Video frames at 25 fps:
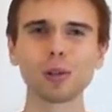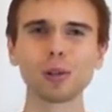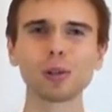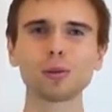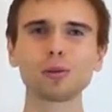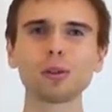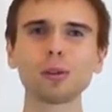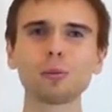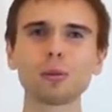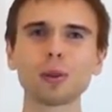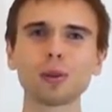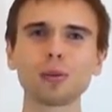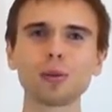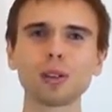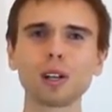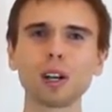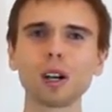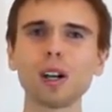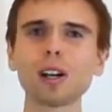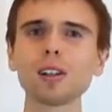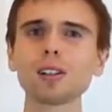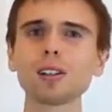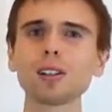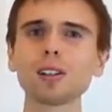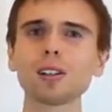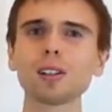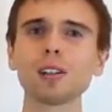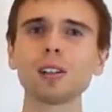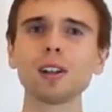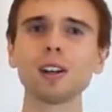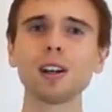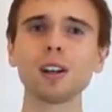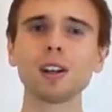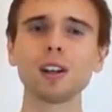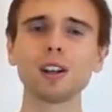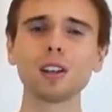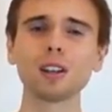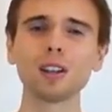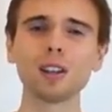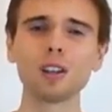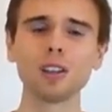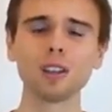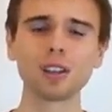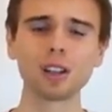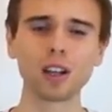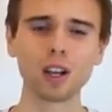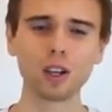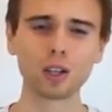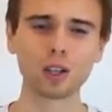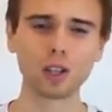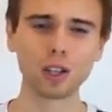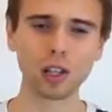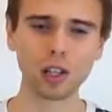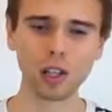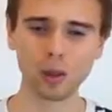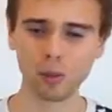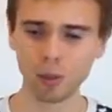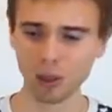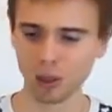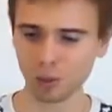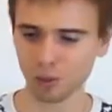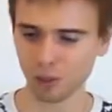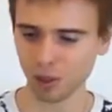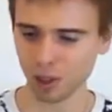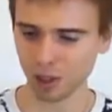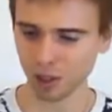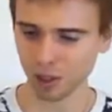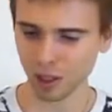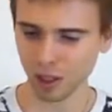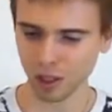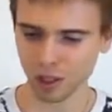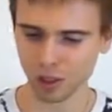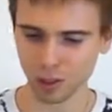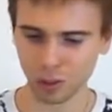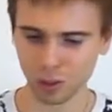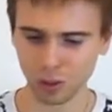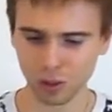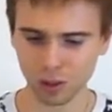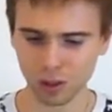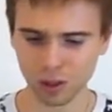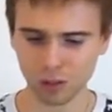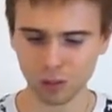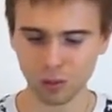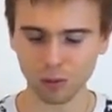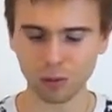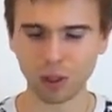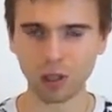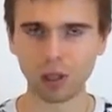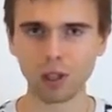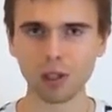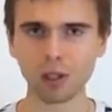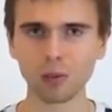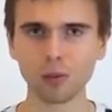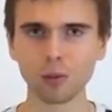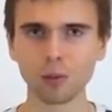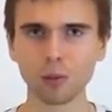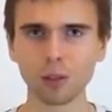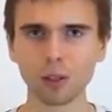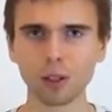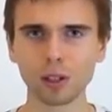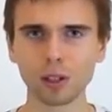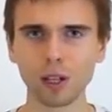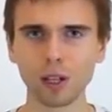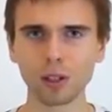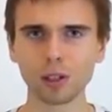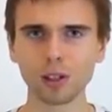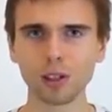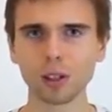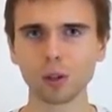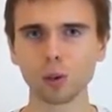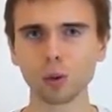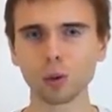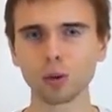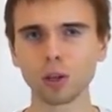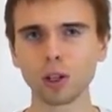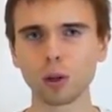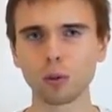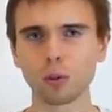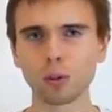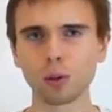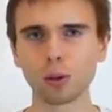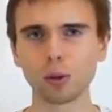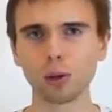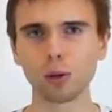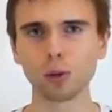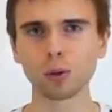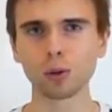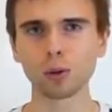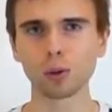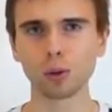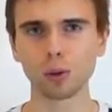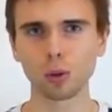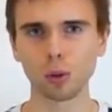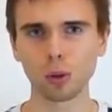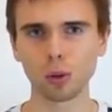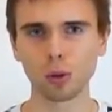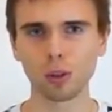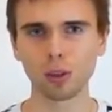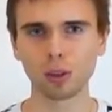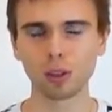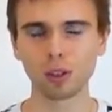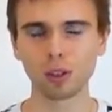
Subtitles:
But over time you will get used to it. Each element of meditation, in fact, plays a certain role.